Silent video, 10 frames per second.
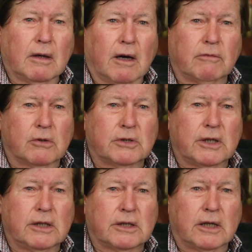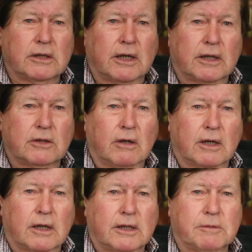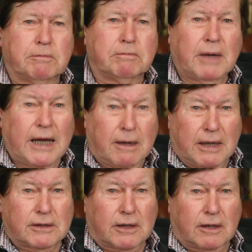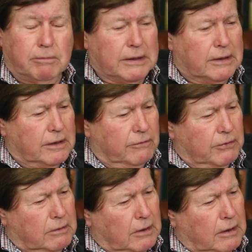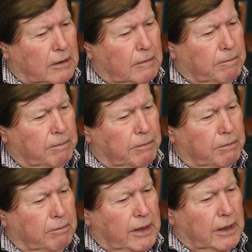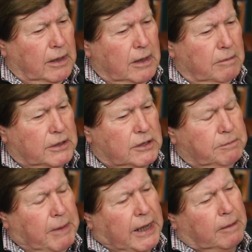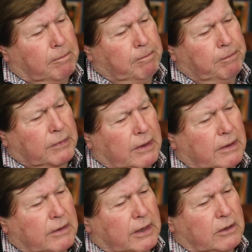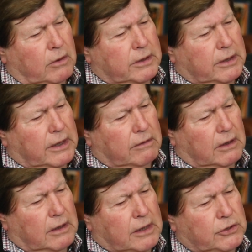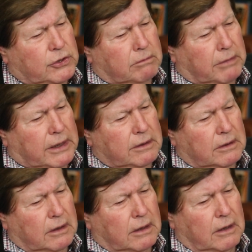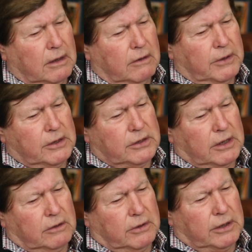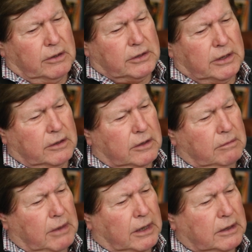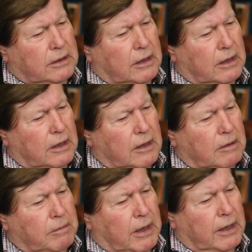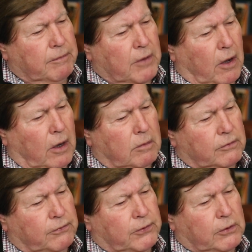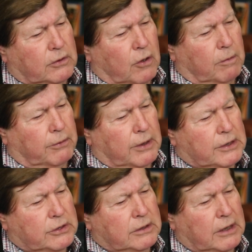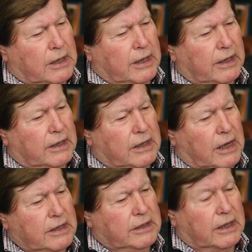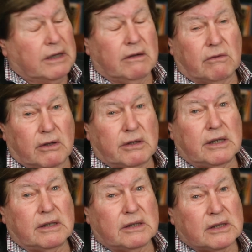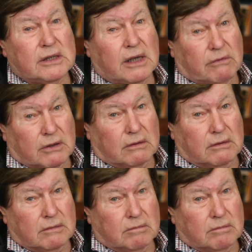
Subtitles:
Of course, these days, electronically, spam has a completely different meaning. But spam, they call it here the luncheon meat, first introduced into the market by Hommel Food Corporation in 1937.